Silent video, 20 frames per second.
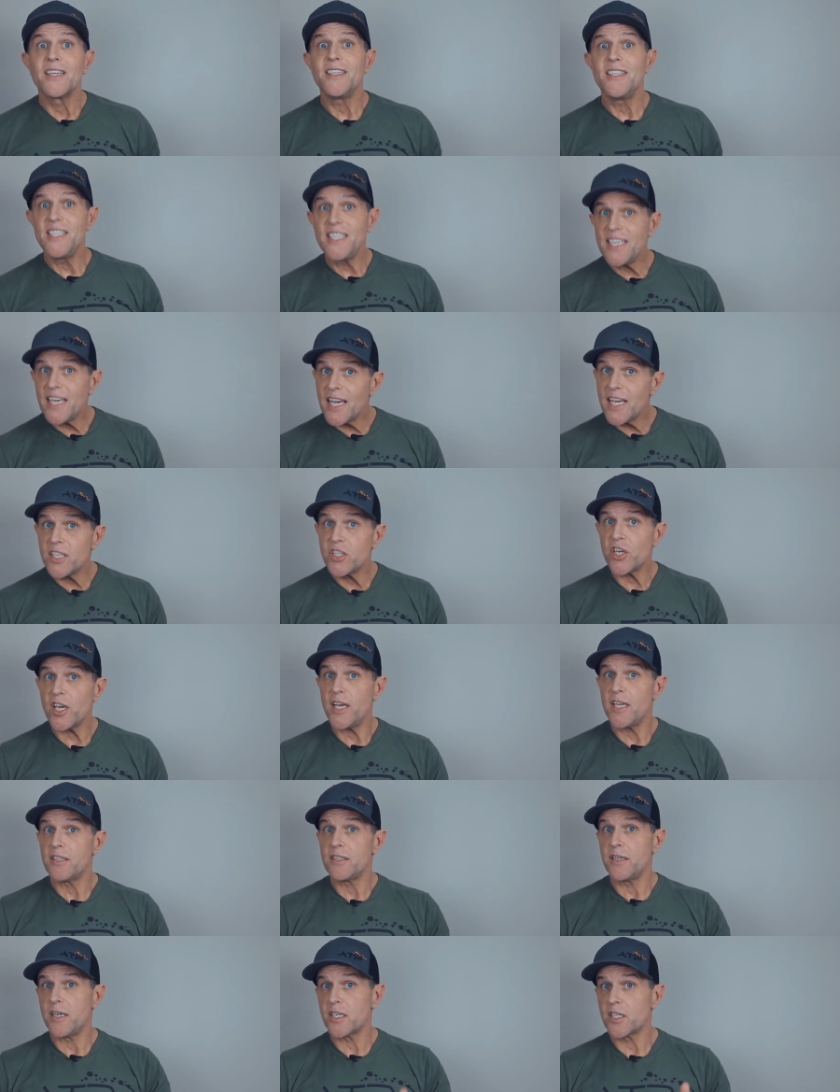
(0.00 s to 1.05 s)
D H A
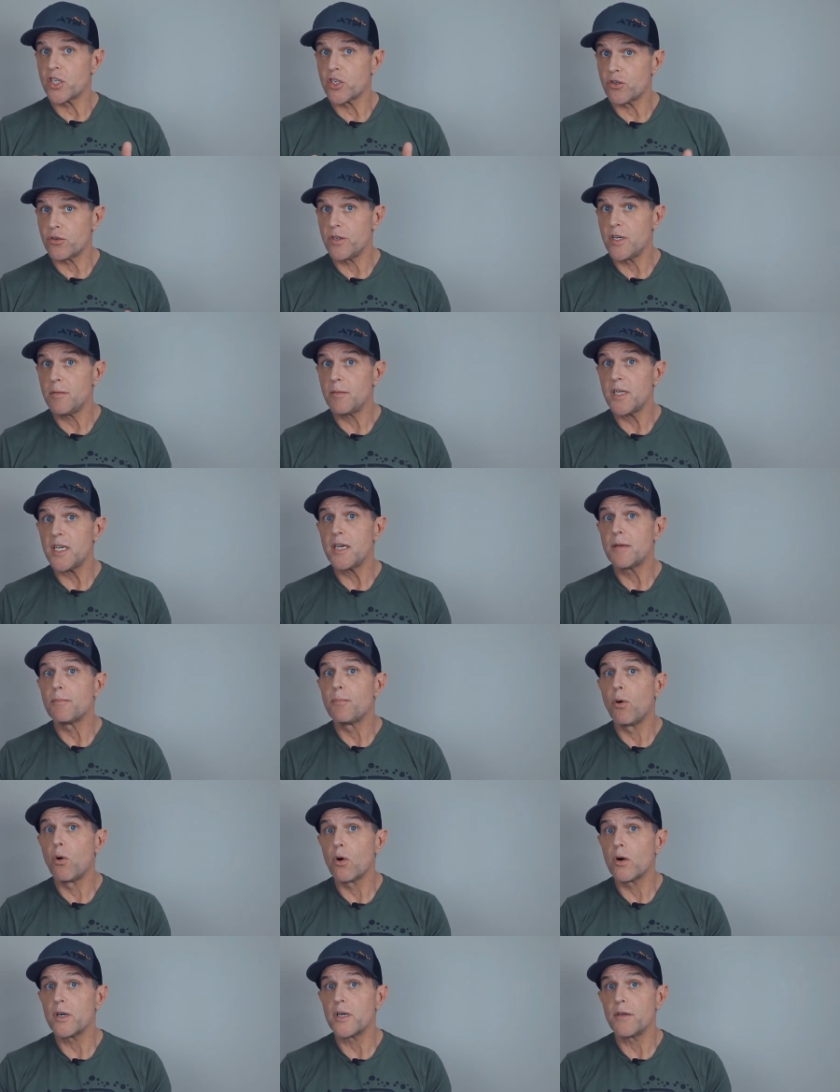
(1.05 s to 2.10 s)
is an extremely
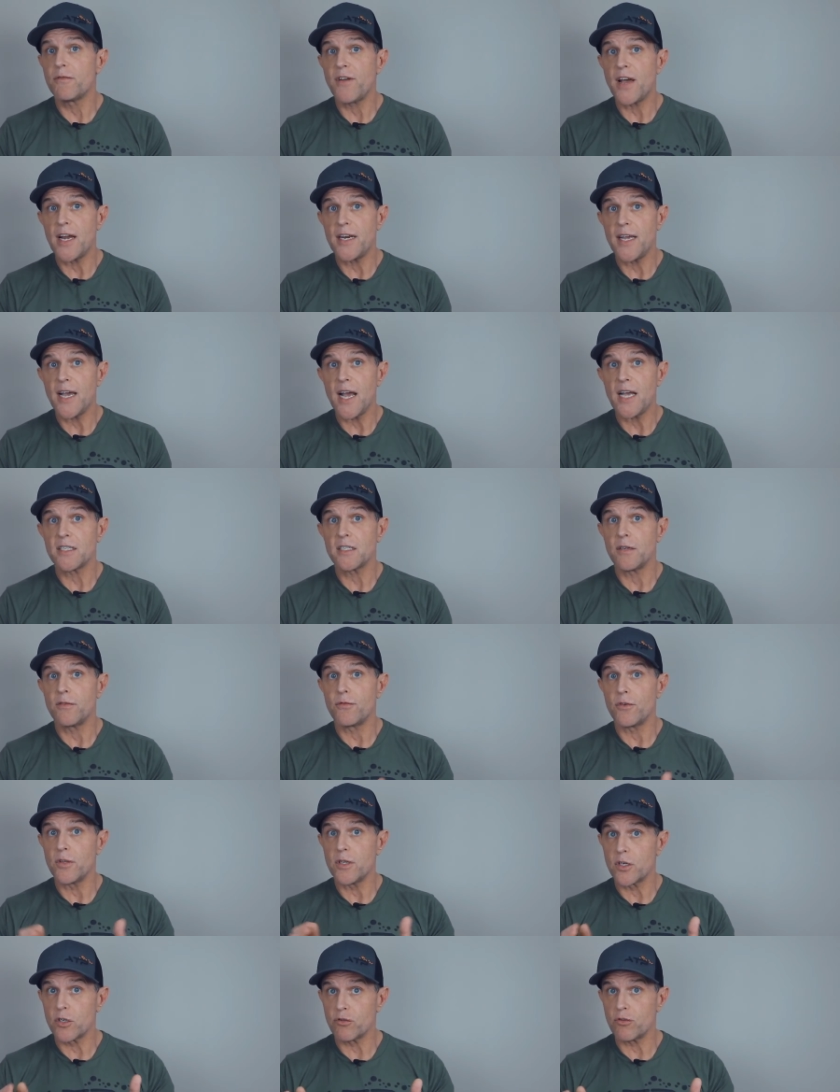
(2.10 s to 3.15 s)
important fatty acid
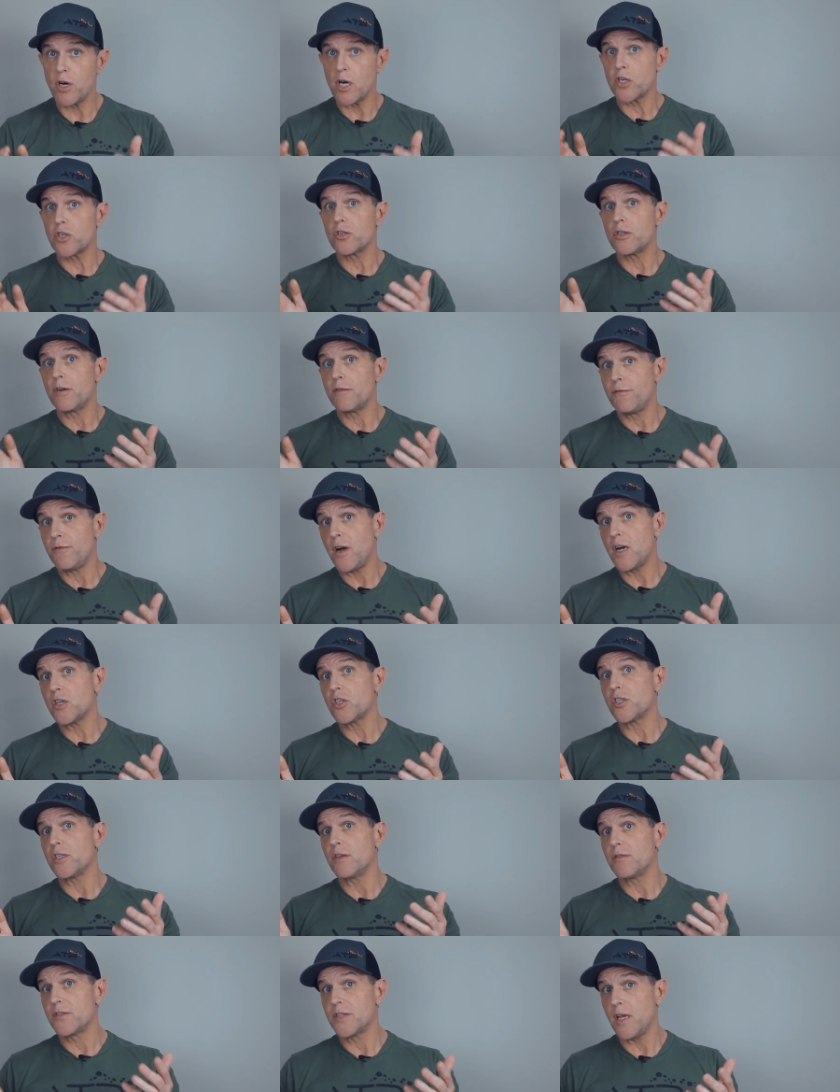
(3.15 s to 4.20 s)
for the structure and
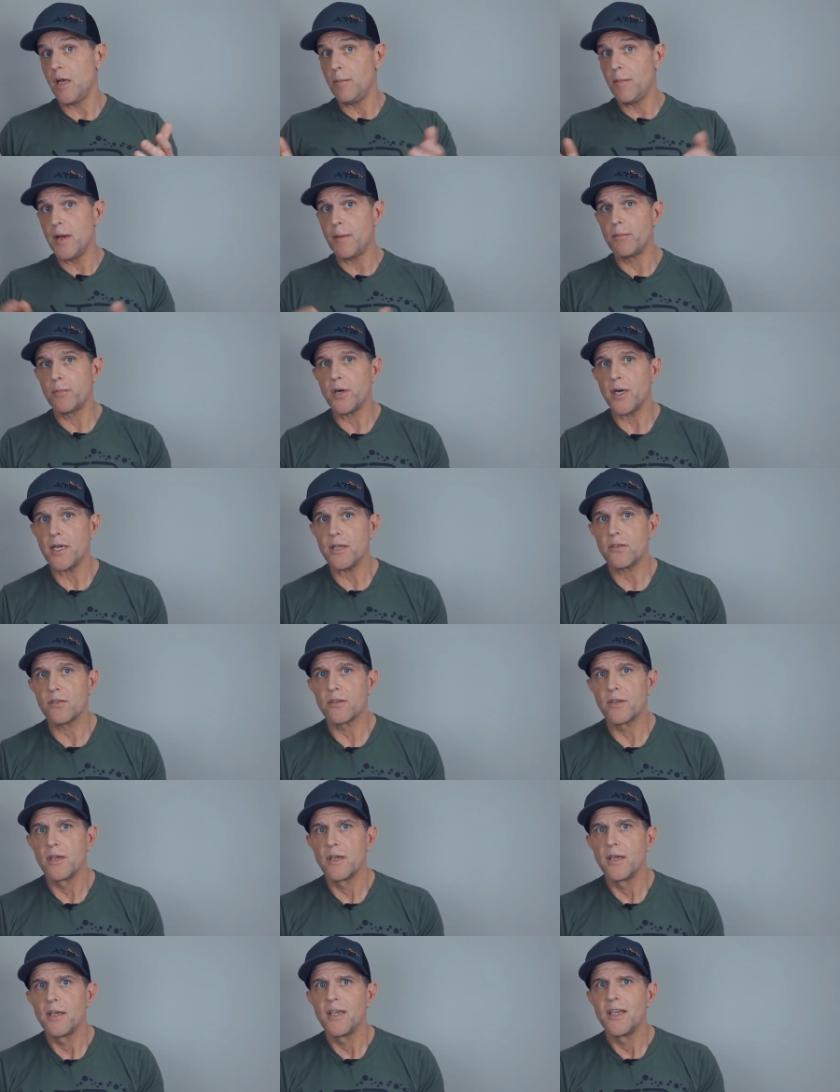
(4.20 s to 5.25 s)
function of cell
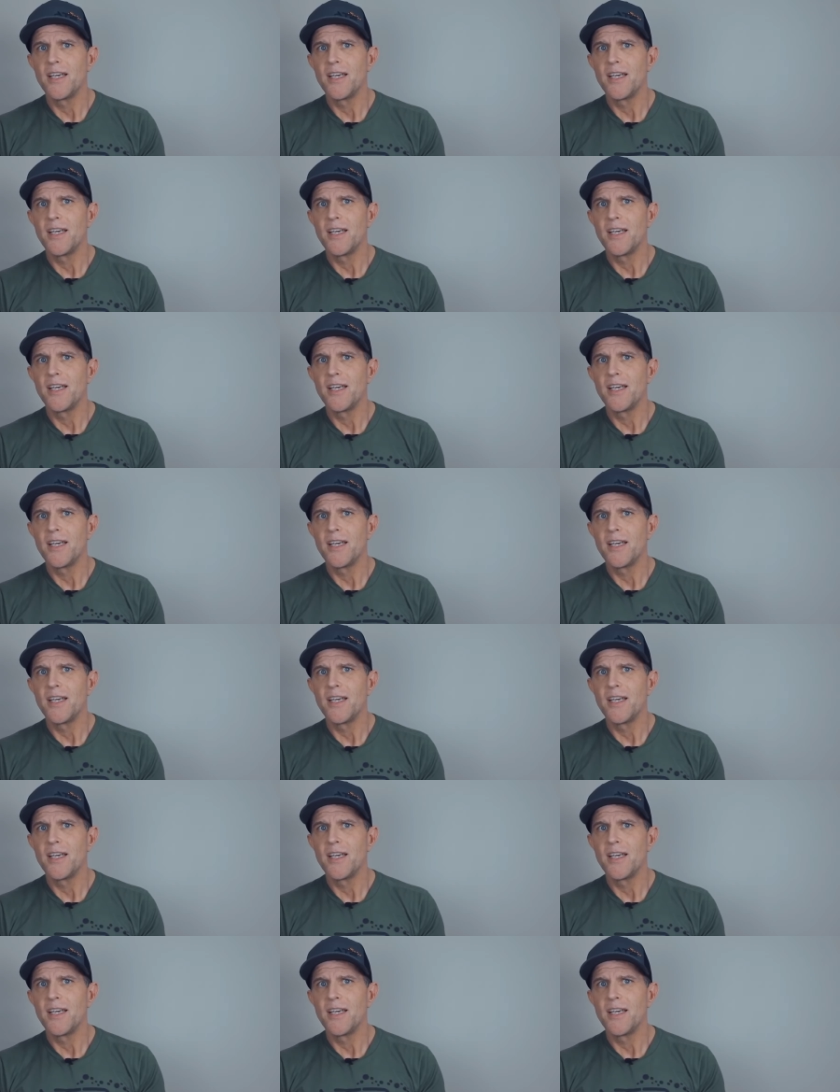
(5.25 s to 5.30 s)
membranes.